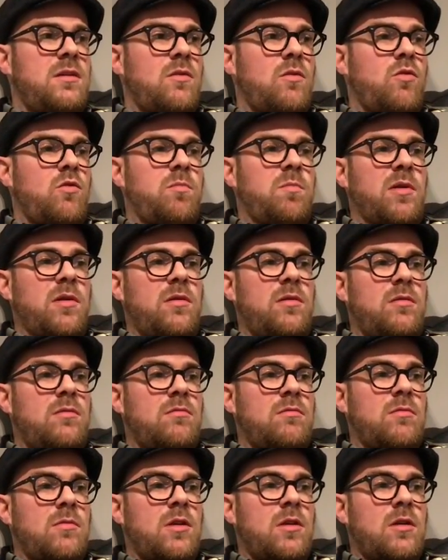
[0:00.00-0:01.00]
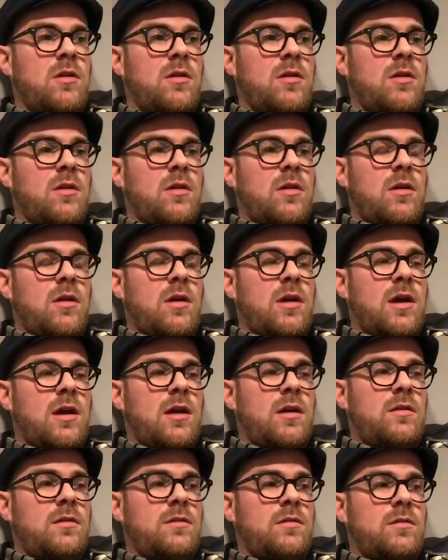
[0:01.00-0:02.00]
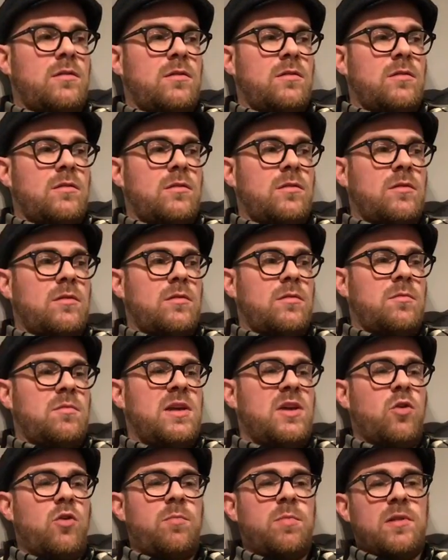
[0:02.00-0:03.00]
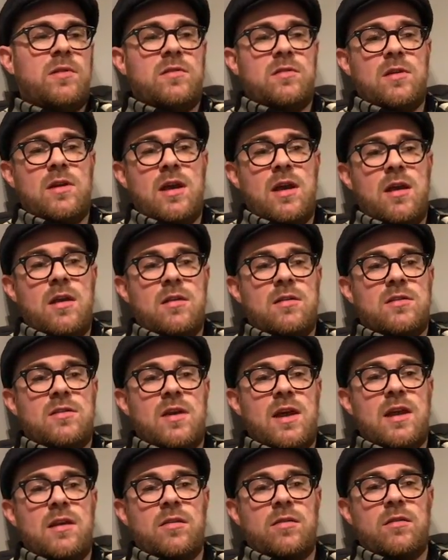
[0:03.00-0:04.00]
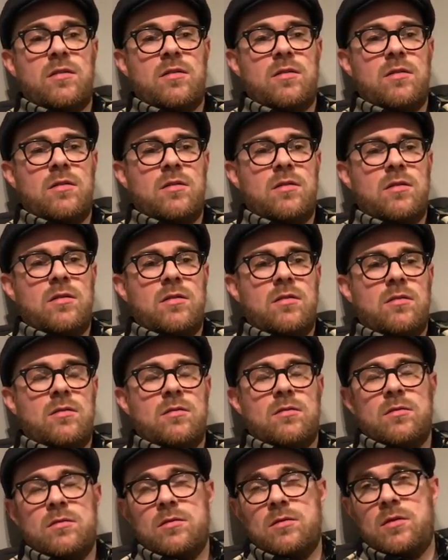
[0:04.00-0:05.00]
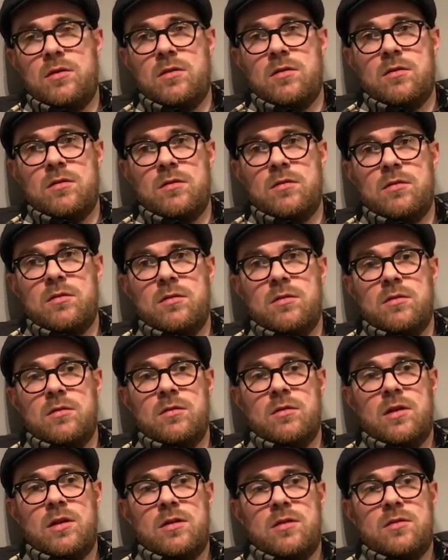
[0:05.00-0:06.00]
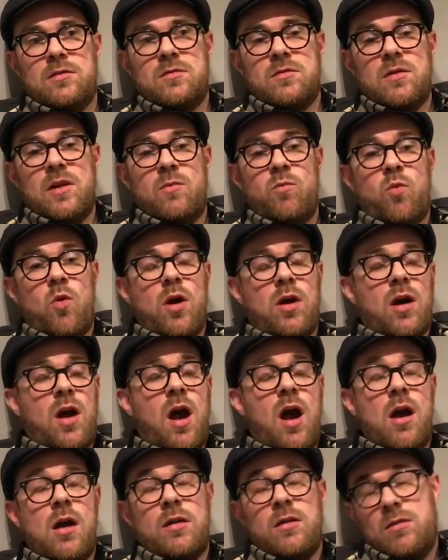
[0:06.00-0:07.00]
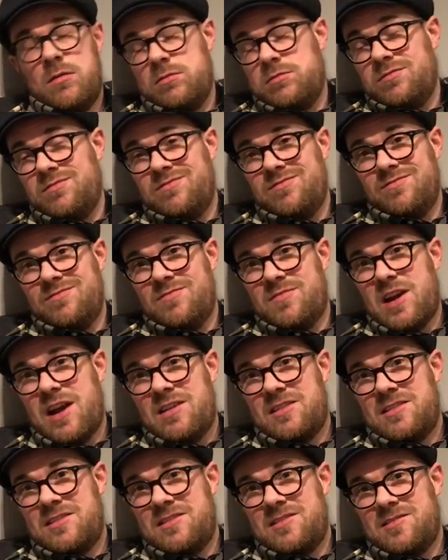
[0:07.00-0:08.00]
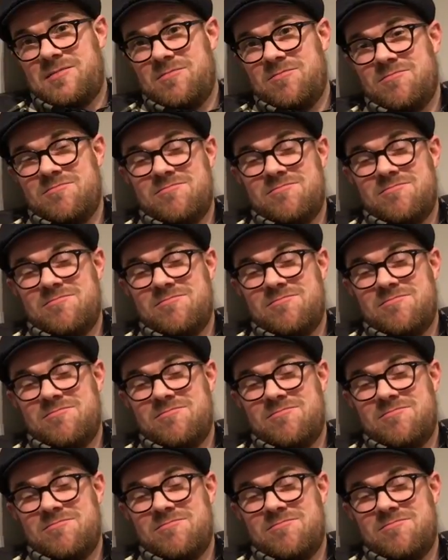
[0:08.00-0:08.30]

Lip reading: open, and be open to anything, you know, and work hard, practice,